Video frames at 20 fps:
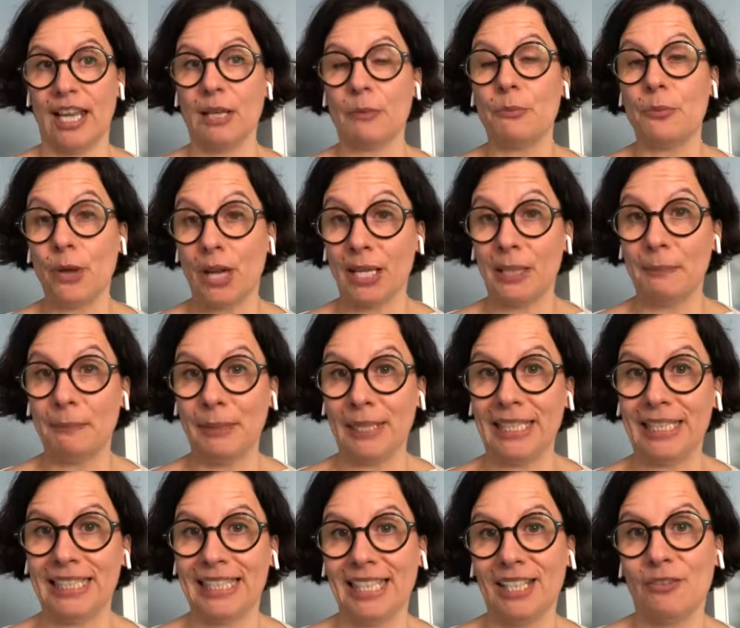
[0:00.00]
and brand
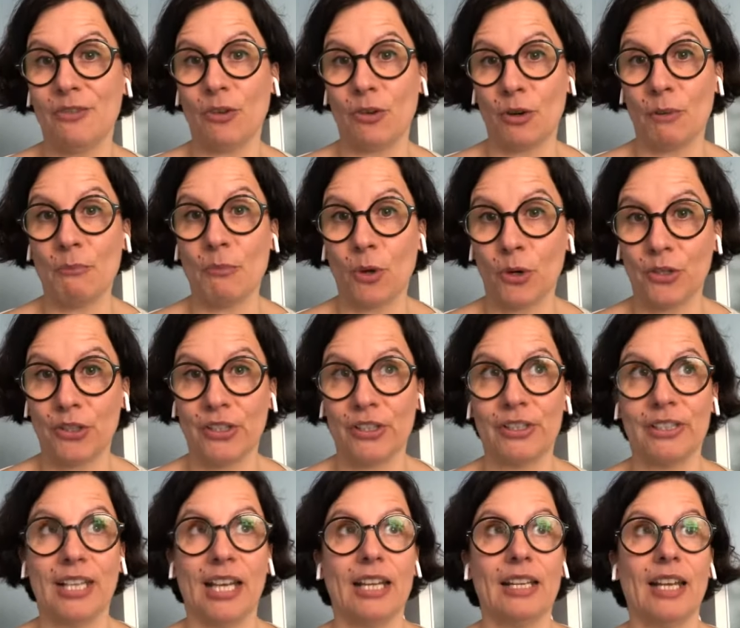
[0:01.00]
building for a
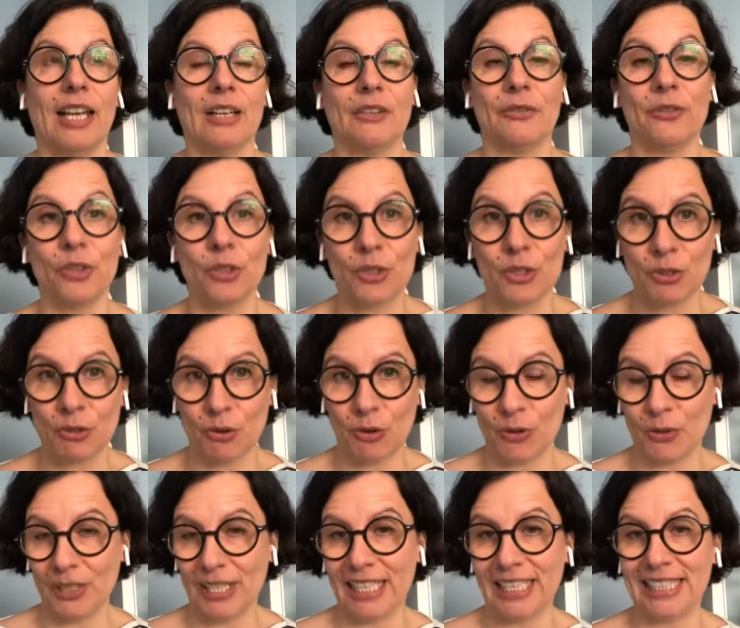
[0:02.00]
modern and
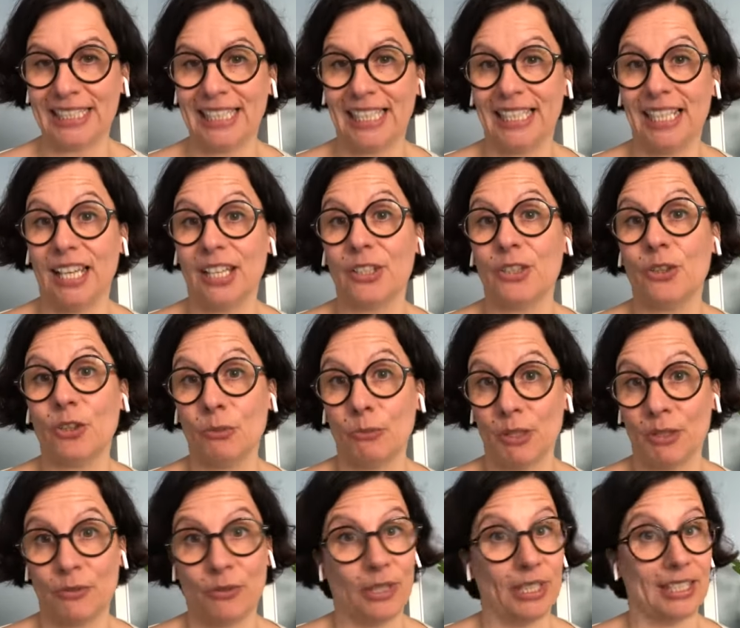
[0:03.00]
future-oriented and
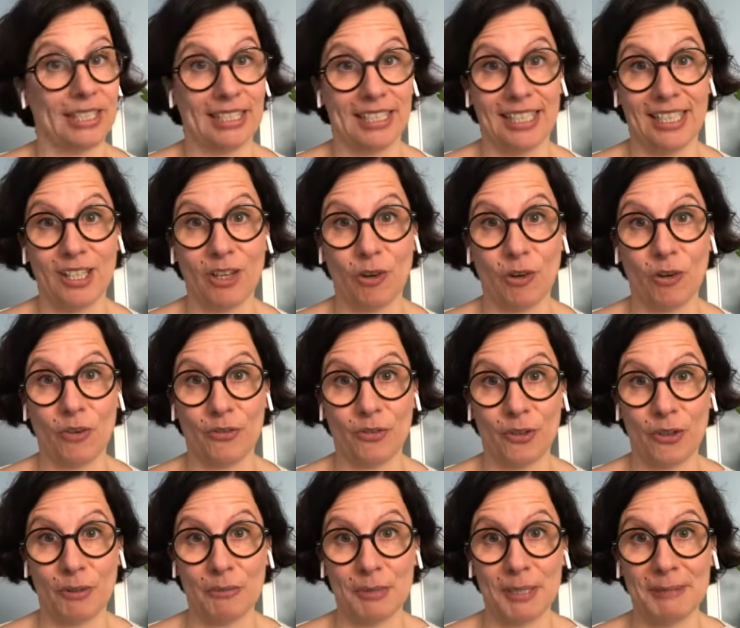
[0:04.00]
human-friendly law
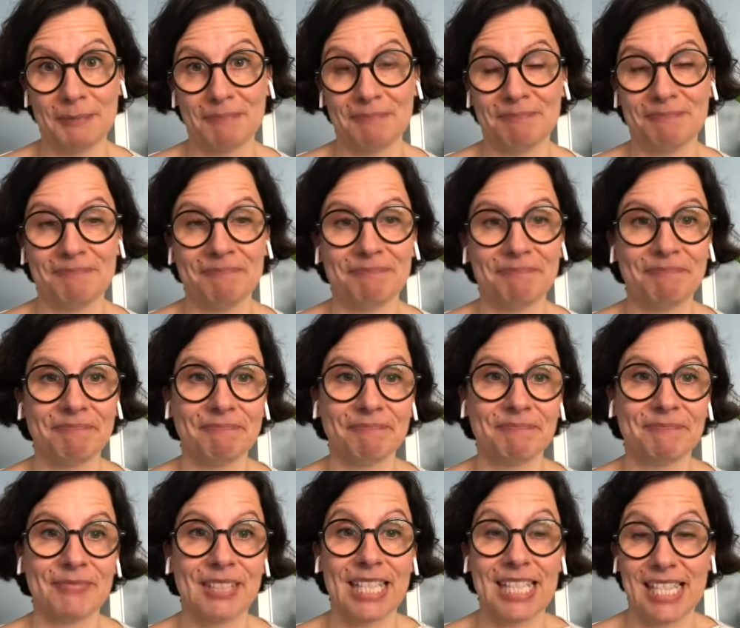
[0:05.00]
firm?
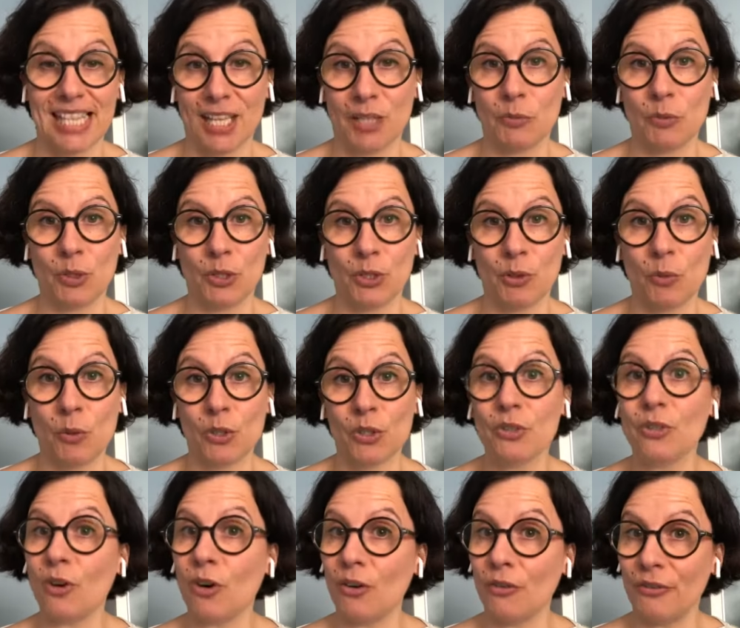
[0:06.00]
Is that what you want
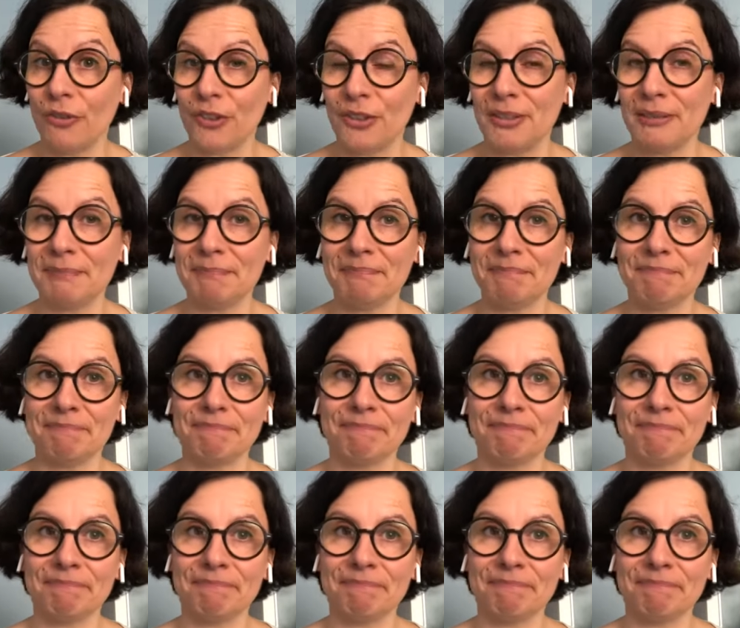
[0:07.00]
to offer?